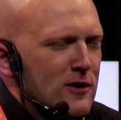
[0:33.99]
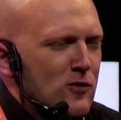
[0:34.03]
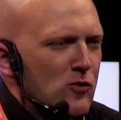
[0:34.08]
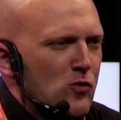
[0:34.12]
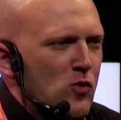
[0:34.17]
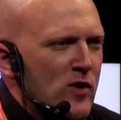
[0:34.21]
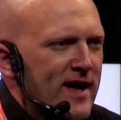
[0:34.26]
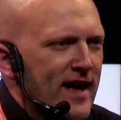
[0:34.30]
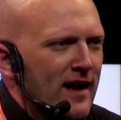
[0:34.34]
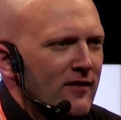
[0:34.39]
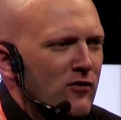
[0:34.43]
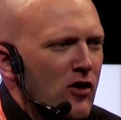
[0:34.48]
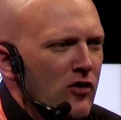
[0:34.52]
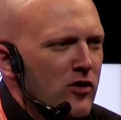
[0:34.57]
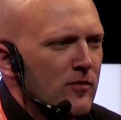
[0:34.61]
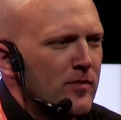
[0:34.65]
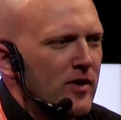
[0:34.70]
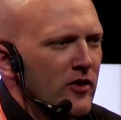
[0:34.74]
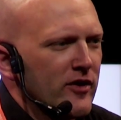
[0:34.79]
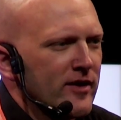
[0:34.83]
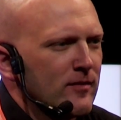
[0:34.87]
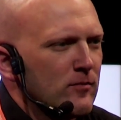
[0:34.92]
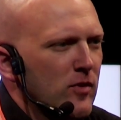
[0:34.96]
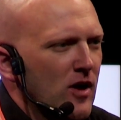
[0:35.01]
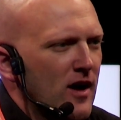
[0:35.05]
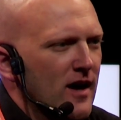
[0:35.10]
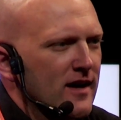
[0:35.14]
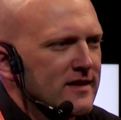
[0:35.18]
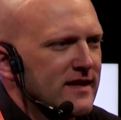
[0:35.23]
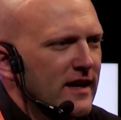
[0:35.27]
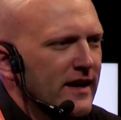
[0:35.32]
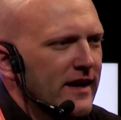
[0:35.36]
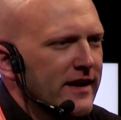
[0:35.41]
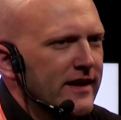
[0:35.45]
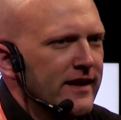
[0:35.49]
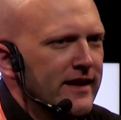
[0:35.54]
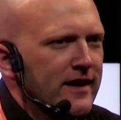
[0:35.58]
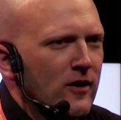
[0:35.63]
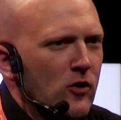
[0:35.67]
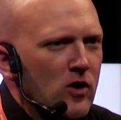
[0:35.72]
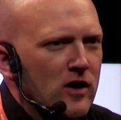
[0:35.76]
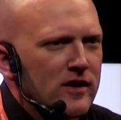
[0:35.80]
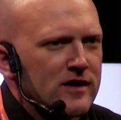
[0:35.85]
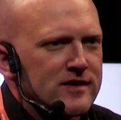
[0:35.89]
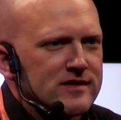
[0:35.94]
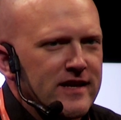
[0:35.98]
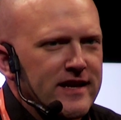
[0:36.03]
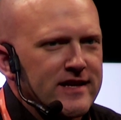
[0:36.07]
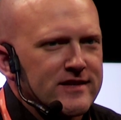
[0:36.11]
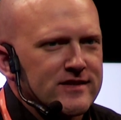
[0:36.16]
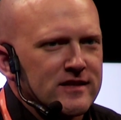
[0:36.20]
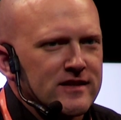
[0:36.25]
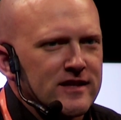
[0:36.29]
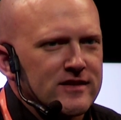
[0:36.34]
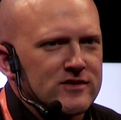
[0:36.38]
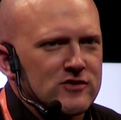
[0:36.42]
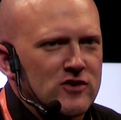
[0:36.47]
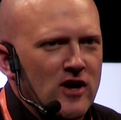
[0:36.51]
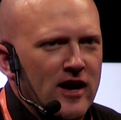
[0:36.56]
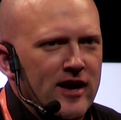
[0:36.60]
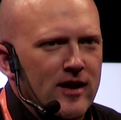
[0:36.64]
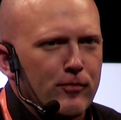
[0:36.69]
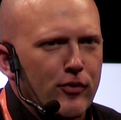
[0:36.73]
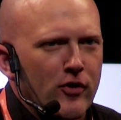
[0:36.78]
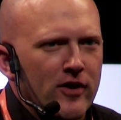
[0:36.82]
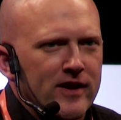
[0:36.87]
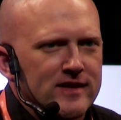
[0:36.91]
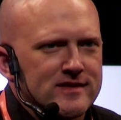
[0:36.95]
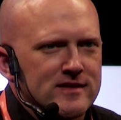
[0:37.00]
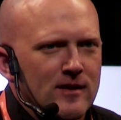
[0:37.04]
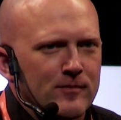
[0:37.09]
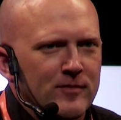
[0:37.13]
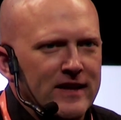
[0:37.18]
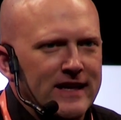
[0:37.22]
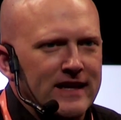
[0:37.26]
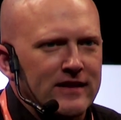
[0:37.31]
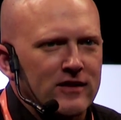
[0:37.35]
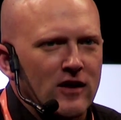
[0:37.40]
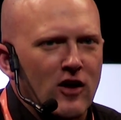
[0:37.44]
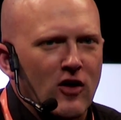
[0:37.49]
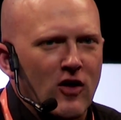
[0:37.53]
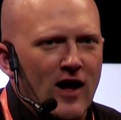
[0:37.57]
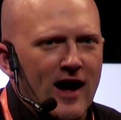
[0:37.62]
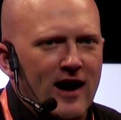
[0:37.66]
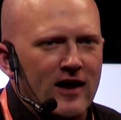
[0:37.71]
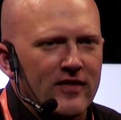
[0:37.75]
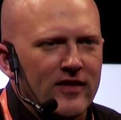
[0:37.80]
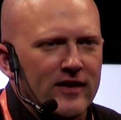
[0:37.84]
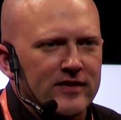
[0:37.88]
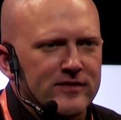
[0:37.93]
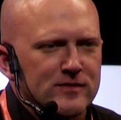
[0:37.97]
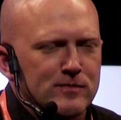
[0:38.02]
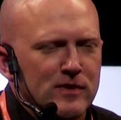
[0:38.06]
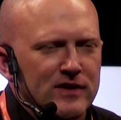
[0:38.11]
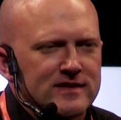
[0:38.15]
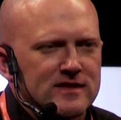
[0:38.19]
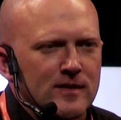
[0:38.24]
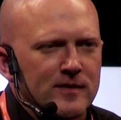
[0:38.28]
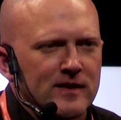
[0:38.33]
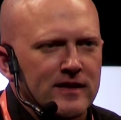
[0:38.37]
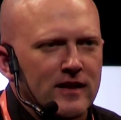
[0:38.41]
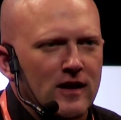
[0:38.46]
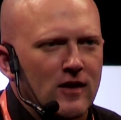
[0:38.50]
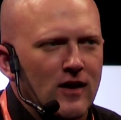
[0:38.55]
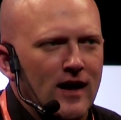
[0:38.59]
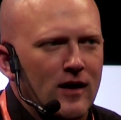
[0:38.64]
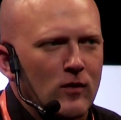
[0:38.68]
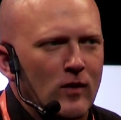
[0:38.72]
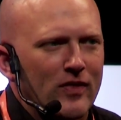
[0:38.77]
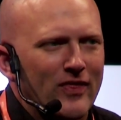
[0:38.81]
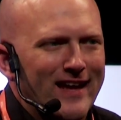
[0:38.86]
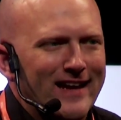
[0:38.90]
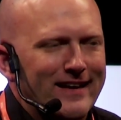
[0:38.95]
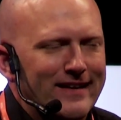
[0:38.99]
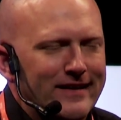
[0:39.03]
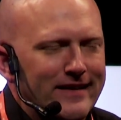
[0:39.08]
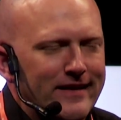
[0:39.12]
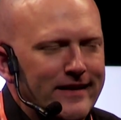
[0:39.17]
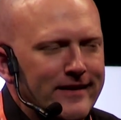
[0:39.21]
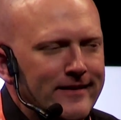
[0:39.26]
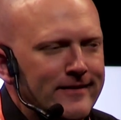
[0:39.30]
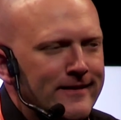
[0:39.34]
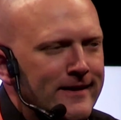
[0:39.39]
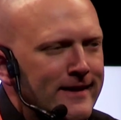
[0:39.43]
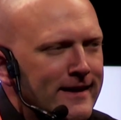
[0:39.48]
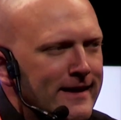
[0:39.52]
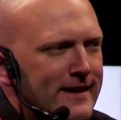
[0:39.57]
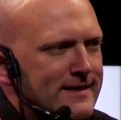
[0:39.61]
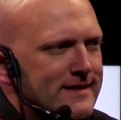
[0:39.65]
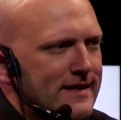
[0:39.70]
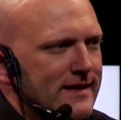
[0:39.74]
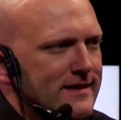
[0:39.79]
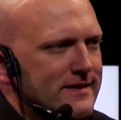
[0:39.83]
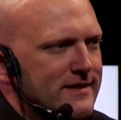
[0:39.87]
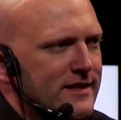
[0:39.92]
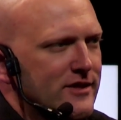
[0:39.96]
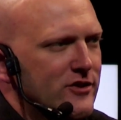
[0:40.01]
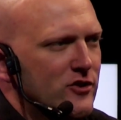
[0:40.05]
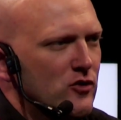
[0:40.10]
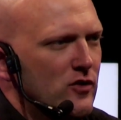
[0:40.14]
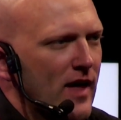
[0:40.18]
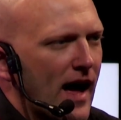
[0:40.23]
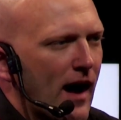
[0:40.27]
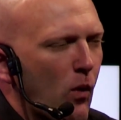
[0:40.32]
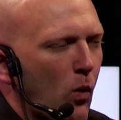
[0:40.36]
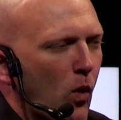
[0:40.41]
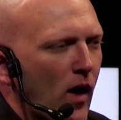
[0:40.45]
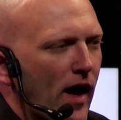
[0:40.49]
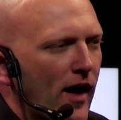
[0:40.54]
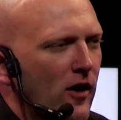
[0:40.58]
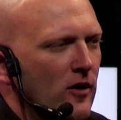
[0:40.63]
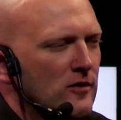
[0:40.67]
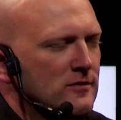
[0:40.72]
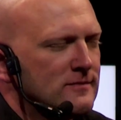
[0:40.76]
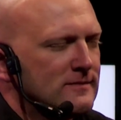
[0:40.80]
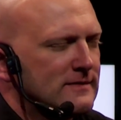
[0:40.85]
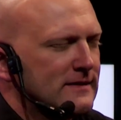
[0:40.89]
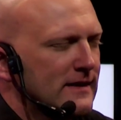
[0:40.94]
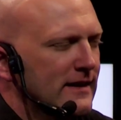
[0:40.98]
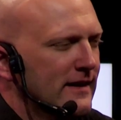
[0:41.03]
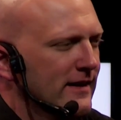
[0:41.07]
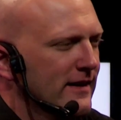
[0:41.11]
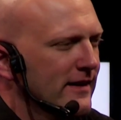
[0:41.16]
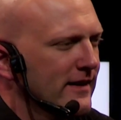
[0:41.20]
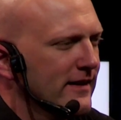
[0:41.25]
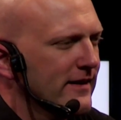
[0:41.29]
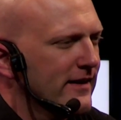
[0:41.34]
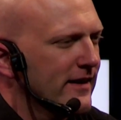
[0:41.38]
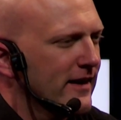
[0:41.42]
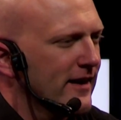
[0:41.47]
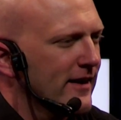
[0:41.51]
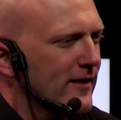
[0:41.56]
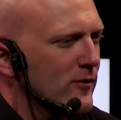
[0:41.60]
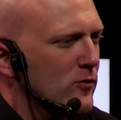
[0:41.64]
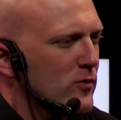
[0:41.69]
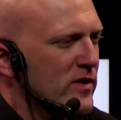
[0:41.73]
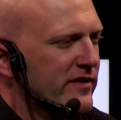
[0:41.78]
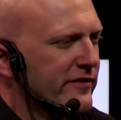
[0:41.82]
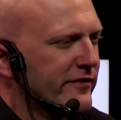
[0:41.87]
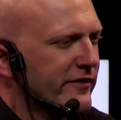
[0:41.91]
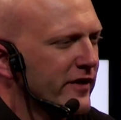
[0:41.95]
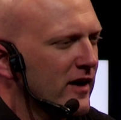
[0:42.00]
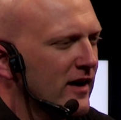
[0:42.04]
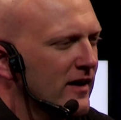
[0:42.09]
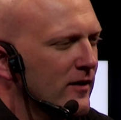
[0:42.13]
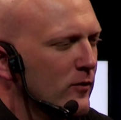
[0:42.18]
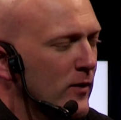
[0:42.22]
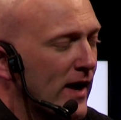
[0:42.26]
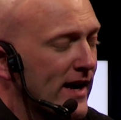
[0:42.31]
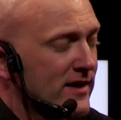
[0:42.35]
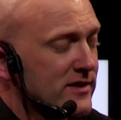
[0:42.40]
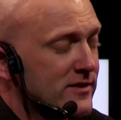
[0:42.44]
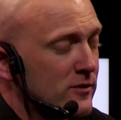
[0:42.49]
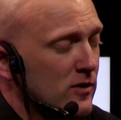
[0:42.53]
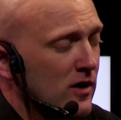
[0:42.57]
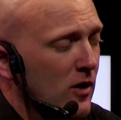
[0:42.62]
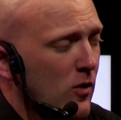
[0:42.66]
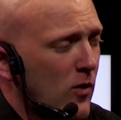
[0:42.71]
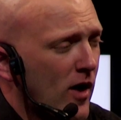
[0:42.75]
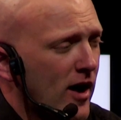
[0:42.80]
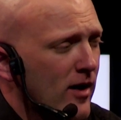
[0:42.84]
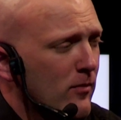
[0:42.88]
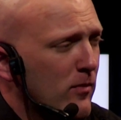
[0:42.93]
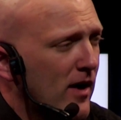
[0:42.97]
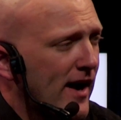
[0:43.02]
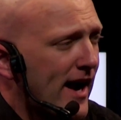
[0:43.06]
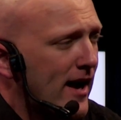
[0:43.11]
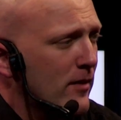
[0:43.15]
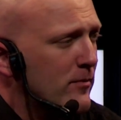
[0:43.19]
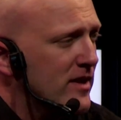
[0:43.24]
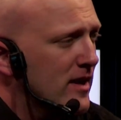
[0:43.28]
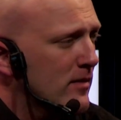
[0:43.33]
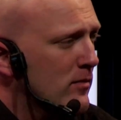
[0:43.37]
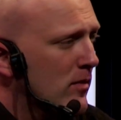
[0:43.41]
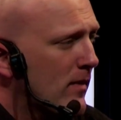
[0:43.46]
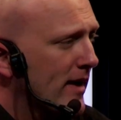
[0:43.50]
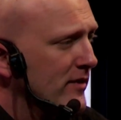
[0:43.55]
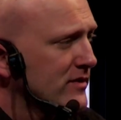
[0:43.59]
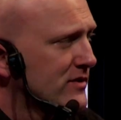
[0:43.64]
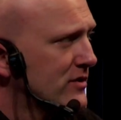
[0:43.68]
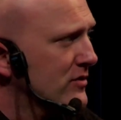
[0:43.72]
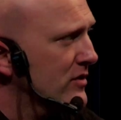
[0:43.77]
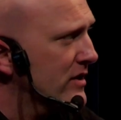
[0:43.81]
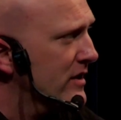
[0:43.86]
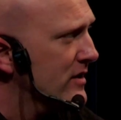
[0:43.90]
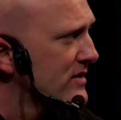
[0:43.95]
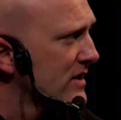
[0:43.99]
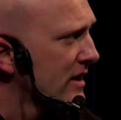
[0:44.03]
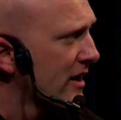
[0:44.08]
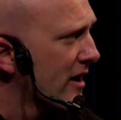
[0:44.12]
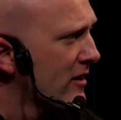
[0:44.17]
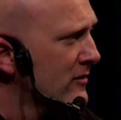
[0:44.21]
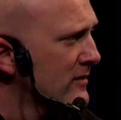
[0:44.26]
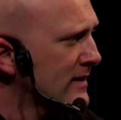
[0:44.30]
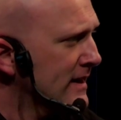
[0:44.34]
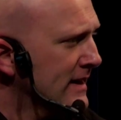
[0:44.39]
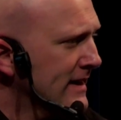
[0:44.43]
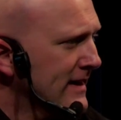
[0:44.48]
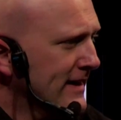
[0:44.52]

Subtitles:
We have all the building blocks that any organization that's trying to put something in the cloud, that's building something in the cloud, what they need to do that well. And we actually were acquired by IBM about 2 years ago.